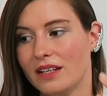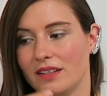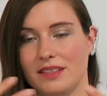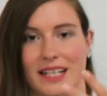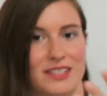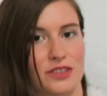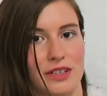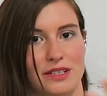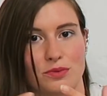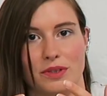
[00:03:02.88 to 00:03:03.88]
the
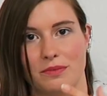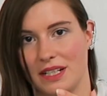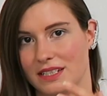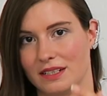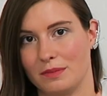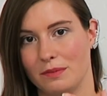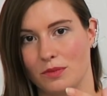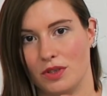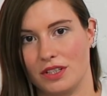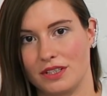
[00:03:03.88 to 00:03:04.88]
texture is what makes it a bit
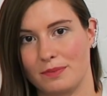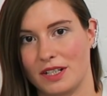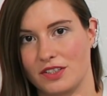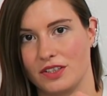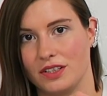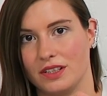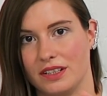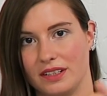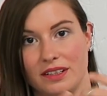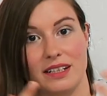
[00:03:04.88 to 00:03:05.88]
more special
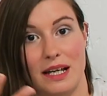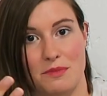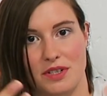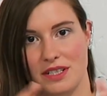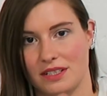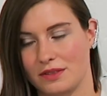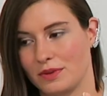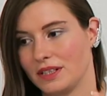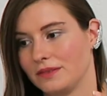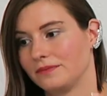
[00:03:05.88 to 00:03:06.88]
and glamorous as
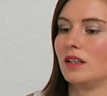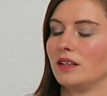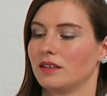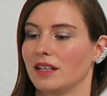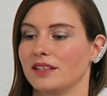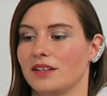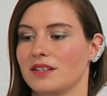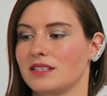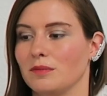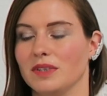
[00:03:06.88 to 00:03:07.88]
well. Then there
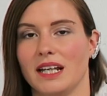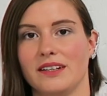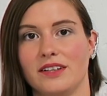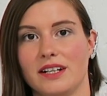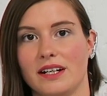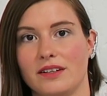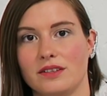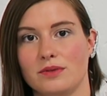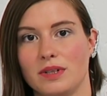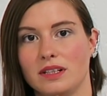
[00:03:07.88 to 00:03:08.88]
is some leather in there
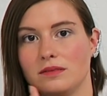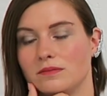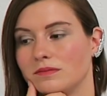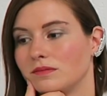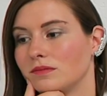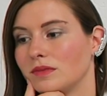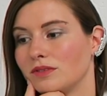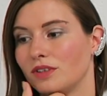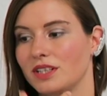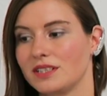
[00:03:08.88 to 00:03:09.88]
as well.
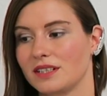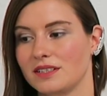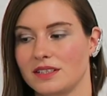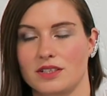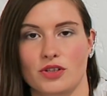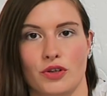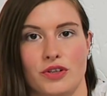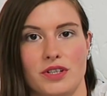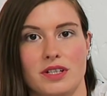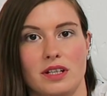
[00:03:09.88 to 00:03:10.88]
For instance, this
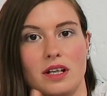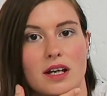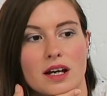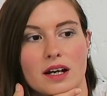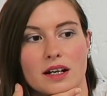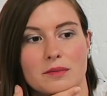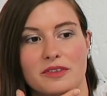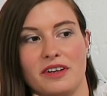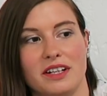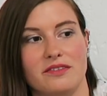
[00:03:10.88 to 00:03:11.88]
skirt.
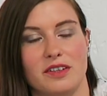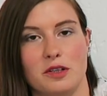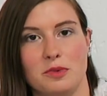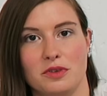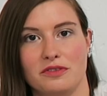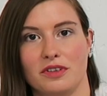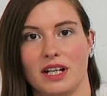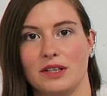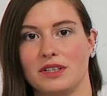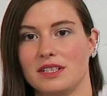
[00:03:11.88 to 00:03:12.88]
I find it very beautiful
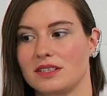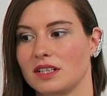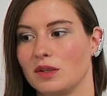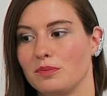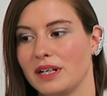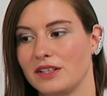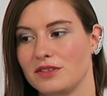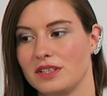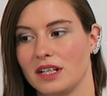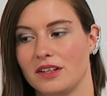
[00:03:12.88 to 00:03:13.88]
how this, compared
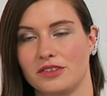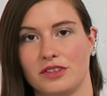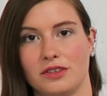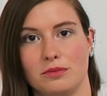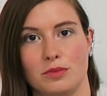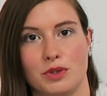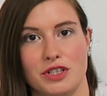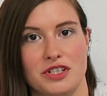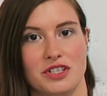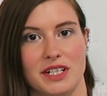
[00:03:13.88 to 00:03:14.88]
to the other
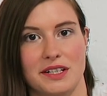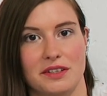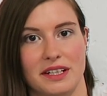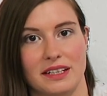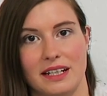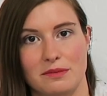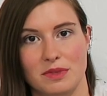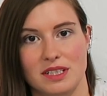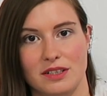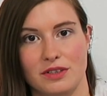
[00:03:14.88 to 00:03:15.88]
more sheer and light
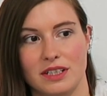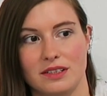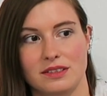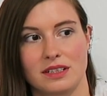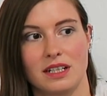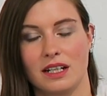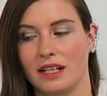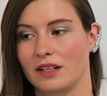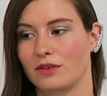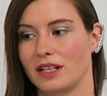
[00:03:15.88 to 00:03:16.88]
materials,
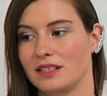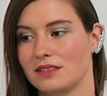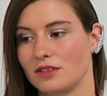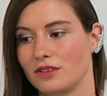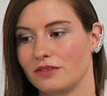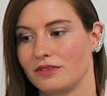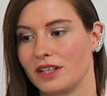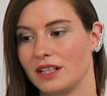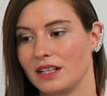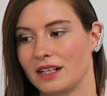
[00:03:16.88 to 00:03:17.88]
it creates sort of
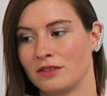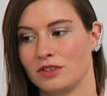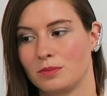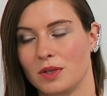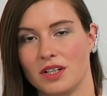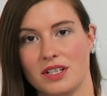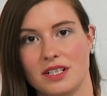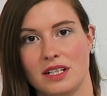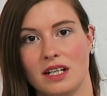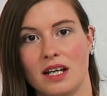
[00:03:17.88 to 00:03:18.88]
a counterpart,